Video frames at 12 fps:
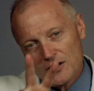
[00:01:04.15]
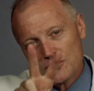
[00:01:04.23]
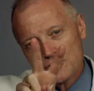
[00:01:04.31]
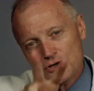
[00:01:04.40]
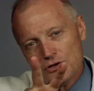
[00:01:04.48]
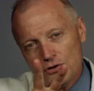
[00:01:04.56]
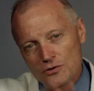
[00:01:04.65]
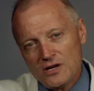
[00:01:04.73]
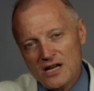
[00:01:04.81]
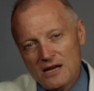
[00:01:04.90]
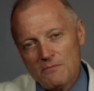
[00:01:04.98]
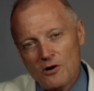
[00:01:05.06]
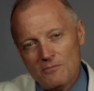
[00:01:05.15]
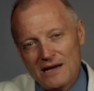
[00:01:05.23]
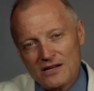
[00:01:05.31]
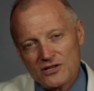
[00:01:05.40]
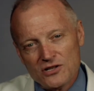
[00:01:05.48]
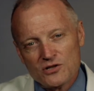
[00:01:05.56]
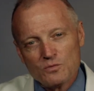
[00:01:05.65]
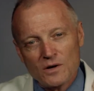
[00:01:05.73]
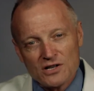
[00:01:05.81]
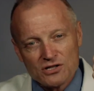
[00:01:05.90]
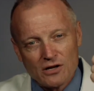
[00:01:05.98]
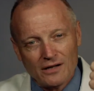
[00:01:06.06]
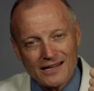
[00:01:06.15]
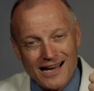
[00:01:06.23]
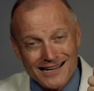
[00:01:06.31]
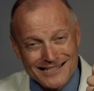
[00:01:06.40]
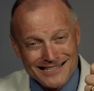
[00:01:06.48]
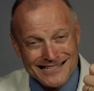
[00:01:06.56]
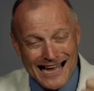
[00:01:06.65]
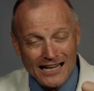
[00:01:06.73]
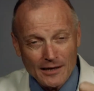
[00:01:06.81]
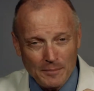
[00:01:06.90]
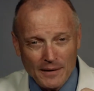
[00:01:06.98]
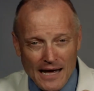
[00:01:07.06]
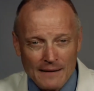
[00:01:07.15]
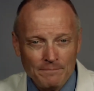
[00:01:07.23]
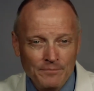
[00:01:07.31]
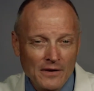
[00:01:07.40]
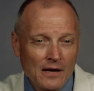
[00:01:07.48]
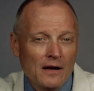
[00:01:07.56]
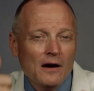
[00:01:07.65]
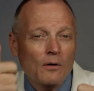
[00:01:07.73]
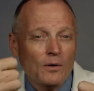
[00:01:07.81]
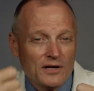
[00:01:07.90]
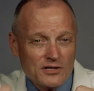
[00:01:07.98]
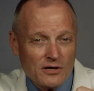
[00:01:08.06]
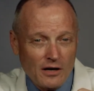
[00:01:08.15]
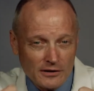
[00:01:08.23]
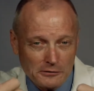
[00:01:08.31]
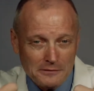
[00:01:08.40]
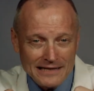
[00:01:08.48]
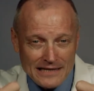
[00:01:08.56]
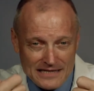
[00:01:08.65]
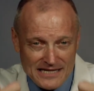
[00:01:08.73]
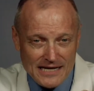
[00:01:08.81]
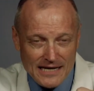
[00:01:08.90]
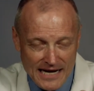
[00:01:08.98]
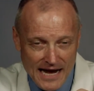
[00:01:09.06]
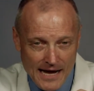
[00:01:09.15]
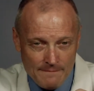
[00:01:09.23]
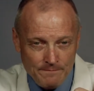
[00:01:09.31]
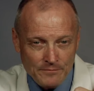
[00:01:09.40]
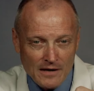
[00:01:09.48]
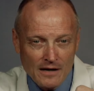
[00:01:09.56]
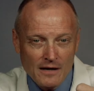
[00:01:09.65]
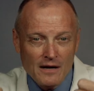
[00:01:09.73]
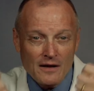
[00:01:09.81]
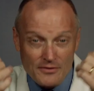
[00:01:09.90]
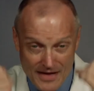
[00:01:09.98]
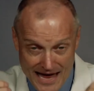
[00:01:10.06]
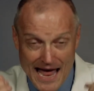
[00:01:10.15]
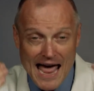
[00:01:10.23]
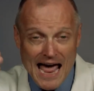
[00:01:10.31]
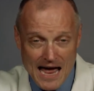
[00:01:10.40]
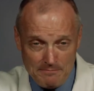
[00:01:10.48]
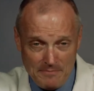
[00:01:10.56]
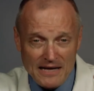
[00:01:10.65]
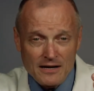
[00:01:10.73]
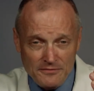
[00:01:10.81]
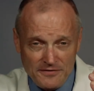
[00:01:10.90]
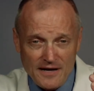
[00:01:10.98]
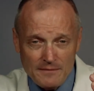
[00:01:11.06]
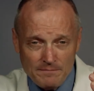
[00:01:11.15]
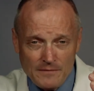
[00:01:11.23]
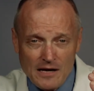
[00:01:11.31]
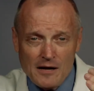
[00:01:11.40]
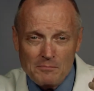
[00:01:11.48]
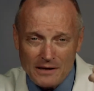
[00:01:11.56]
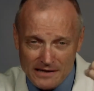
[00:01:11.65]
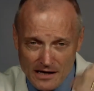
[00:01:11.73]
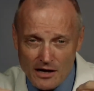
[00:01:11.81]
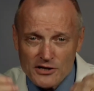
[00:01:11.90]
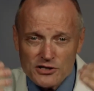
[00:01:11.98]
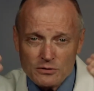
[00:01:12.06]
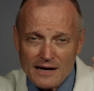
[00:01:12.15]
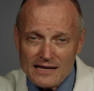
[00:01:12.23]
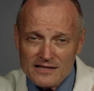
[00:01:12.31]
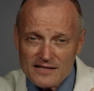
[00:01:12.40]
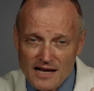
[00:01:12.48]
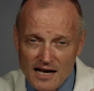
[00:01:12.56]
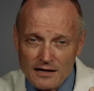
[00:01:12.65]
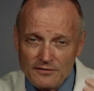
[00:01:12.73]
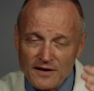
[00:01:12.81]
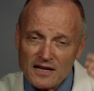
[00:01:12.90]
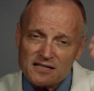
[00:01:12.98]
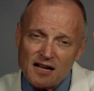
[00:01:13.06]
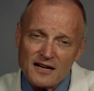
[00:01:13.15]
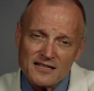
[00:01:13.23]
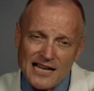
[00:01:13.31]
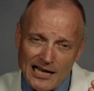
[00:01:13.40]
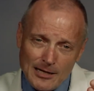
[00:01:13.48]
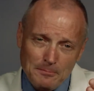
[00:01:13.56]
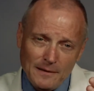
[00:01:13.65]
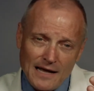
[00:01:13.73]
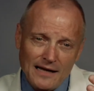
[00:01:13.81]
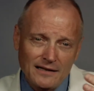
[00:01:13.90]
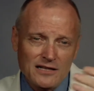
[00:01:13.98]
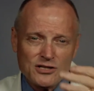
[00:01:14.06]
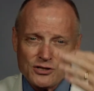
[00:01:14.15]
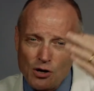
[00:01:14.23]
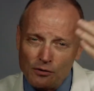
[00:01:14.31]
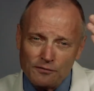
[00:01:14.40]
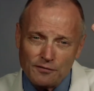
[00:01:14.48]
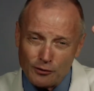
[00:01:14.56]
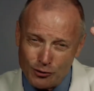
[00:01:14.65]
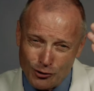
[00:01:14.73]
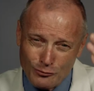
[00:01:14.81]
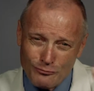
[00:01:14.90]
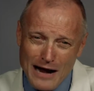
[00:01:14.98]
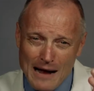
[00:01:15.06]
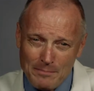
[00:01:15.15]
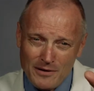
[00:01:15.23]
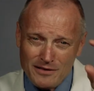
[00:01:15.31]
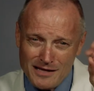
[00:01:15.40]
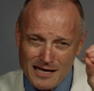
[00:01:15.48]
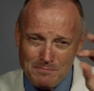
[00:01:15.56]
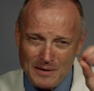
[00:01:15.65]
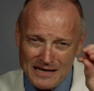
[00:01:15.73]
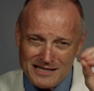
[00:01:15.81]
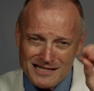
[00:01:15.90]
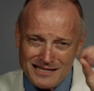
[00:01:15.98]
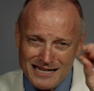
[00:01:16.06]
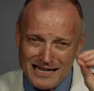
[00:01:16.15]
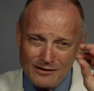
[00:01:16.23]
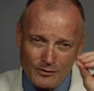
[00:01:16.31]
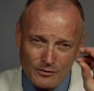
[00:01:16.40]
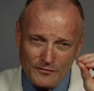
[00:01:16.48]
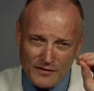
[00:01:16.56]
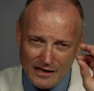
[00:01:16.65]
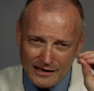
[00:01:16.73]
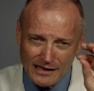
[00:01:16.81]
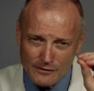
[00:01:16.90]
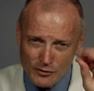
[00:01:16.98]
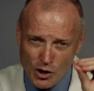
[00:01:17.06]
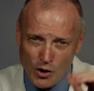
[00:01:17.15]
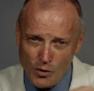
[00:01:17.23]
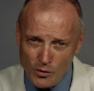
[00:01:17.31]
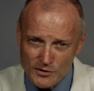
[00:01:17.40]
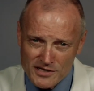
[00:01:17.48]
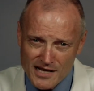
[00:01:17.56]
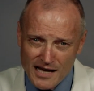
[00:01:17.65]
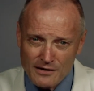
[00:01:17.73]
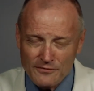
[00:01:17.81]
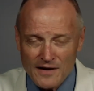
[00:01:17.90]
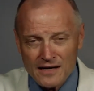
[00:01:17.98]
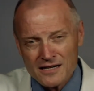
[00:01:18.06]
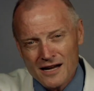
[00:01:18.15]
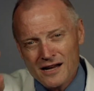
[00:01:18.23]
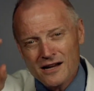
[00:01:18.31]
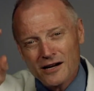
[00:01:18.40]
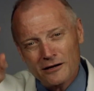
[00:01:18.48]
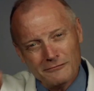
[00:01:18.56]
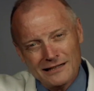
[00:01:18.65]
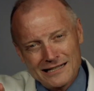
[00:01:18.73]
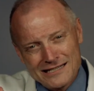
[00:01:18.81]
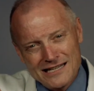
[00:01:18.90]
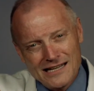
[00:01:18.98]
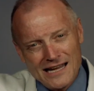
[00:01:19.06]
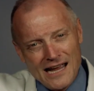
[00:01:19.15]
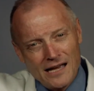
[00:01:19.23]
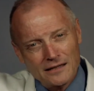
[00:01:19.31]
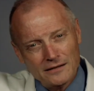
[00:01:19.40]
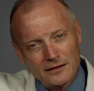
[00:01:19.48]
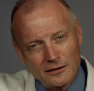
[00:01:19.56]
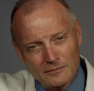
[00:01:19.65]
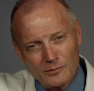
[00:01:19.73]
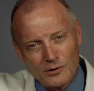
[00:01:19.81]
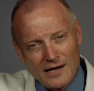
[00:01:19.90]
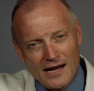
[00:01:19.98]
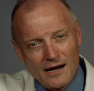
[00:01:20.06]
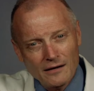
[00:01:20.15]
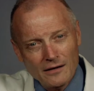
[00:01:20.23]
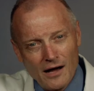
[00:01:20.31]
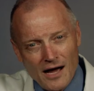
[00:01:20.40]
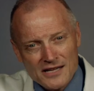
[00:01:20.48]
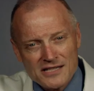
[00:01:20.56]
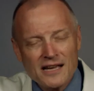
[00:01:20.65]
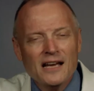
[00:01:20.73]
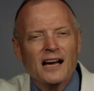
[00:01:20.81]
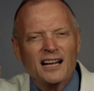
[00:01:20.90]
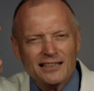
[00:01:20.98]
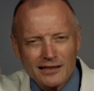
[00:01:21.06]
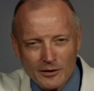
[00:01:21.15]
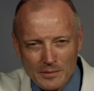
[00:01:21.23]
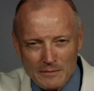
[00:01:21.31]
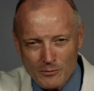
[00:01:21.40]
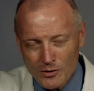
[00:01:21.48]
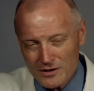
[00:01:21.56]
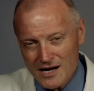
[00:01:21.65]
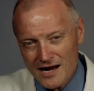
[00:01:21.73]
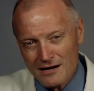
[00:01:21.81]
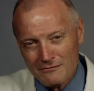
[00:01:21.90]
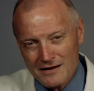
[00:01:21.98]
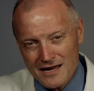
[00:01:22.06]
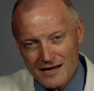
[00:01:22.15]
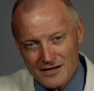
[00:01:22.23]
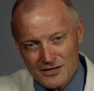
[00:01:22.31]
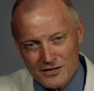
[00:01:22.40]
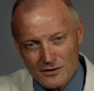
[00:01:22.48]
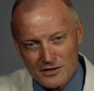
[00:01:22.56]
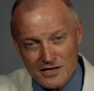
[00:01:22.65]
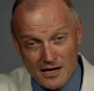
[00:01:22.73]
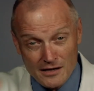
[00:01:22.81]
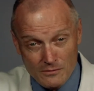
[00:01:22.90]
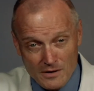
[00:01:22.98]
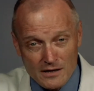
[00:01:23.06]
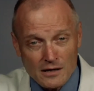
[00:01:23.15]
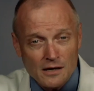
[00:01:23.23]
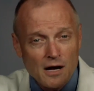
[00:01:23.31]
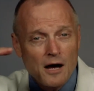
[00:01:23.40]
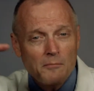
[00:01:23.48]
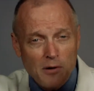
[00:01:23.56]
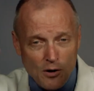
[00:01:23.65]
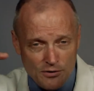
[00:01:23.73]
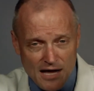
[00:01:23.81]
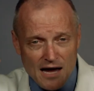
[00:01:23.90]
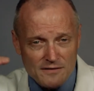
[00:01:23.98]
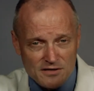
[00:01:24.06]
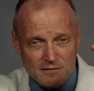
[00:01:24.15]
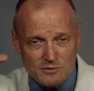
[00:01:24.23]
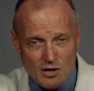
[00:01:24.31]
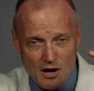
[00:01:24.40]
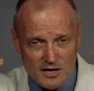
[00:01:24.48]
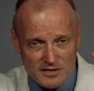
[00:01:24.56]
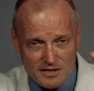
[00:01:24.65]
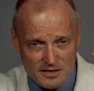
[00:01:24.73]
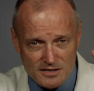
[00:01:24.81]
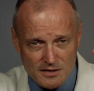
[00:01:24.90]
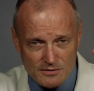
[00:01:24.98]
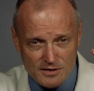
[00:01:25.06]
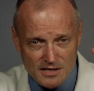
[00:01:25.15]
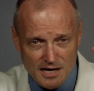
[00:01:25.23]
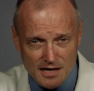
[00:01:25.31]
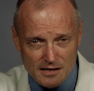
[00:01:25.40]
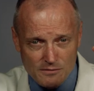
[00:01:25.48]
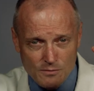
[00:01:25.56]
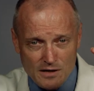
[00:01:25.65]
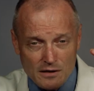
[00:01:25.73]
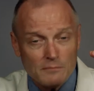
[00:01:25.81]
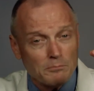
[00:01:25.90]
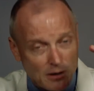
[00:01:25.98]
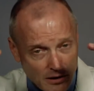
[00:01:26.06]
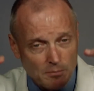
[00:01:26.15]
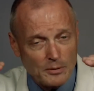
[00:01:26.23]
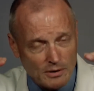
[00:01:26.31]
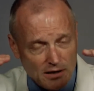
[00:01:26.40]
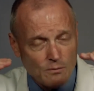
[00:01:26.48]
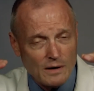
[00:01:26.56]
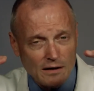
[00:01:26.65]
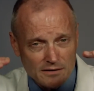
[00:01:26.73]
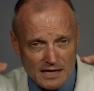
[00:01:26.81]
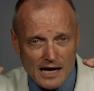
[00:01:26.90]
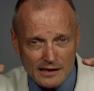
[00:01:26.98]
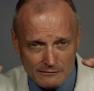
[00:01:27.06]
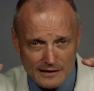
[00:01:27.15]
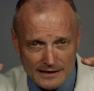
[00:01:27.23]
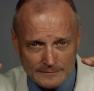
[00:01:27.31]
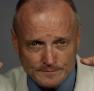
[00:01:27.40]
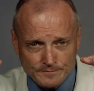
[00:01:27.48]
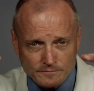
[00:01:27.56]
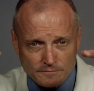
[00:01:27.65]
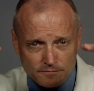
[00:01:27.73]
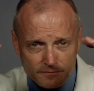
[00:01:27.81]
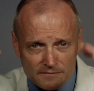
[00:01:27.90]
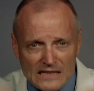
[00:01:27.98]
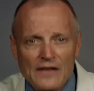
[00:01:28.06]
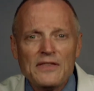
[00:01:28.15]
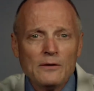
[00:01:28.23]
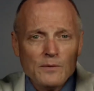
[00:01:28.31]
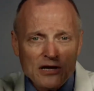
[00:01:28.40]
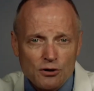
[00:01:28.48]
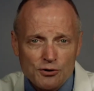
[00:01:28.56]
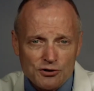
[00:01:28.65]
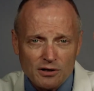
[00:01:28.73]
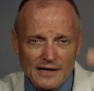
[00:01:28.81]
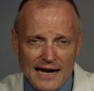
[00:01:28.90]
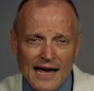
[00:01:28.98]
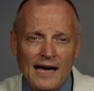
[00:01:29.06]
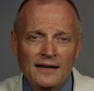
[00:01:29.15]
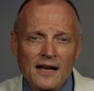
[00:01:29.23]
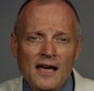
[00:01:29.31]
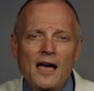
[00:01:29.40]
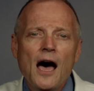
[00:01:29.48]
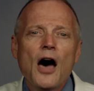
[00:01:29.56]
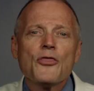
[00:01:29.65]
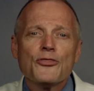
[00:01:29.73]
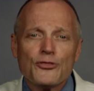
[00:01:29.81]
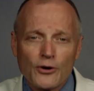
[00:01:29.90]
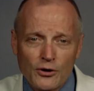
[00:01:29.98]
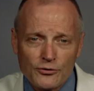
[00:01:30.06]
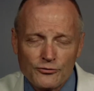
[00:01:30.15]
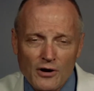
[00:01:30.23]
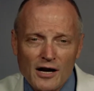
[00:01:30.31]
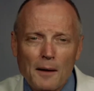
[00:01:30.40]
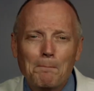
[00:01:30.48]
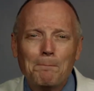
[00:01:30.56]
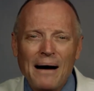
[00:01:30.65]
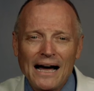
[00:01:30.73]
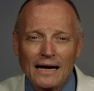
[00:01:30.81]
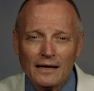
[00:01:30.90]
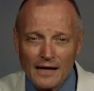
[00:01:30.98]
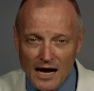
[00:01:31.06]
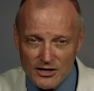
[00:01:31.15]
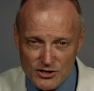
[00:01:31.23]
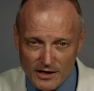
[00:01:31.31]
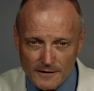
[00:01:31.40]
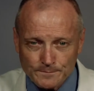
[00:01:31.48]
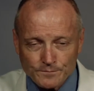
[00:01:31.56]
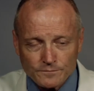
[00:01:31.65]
there are two chemomedicines. One is called oxaliplatin, one is called irinotecan. They add benefit, but they also add side effects. Oxaliplatin is known for neuropathy, pins and needle, feeling of cold side effect. Irinotecan, a little more hair loss, a little bit more diarrhea associated with it. Both have some nausea associated with it, but are pretty well tolerated. And then we usually add a third drug, a biologic.